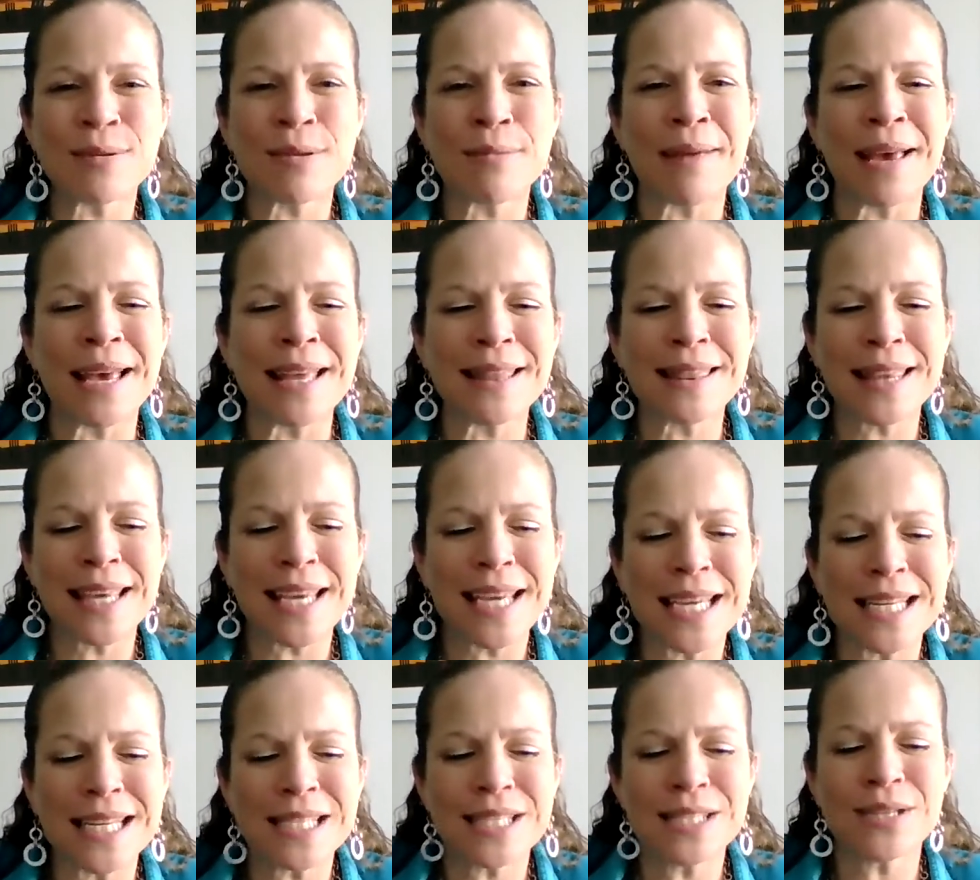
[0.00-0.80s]
we met
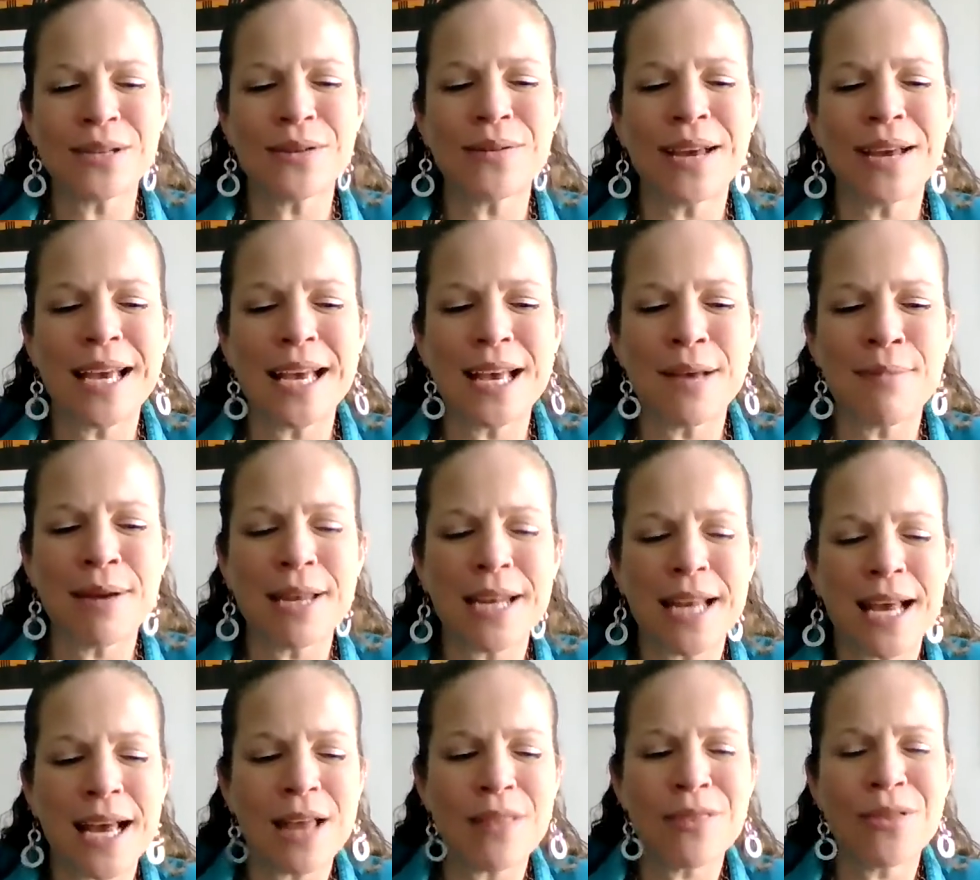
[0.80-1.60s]
the Easter rabbit
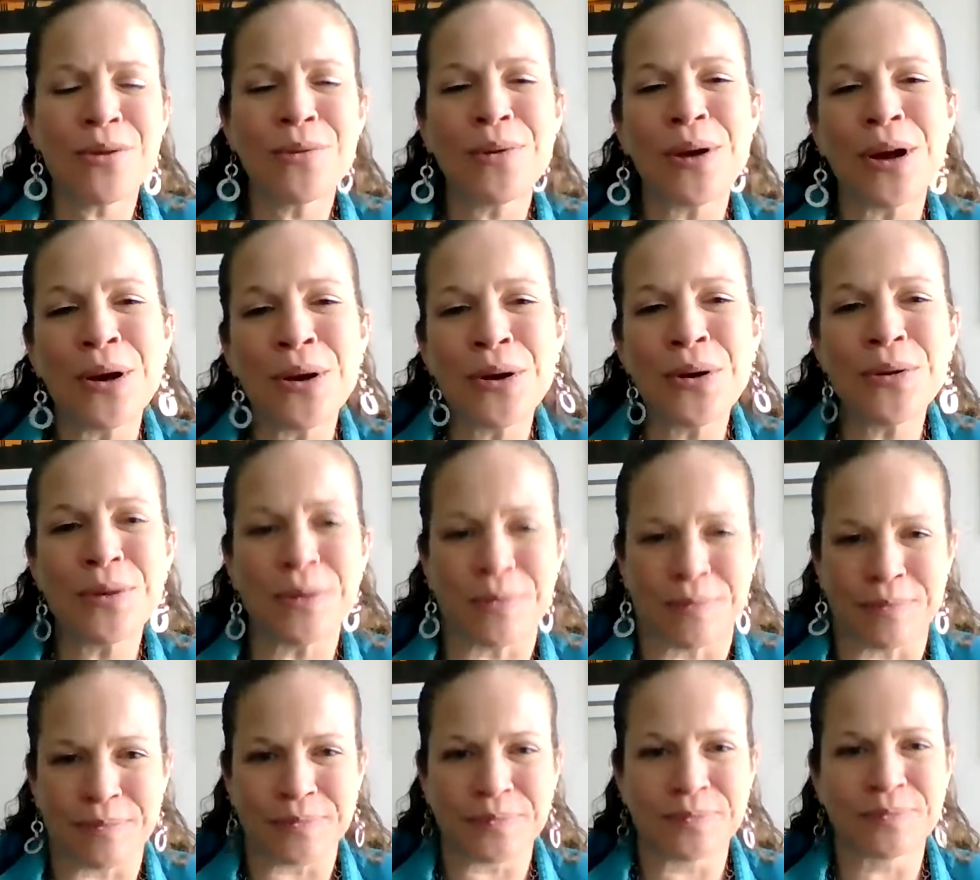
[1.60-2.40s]
on the
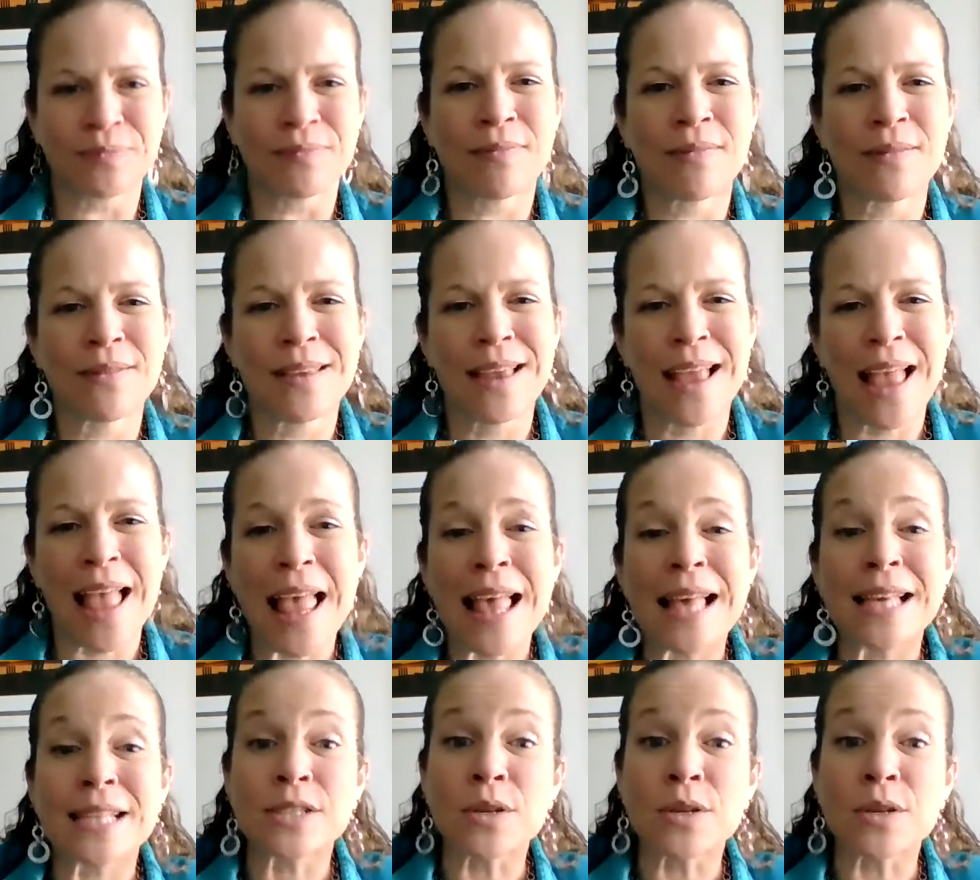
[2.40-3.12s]
road.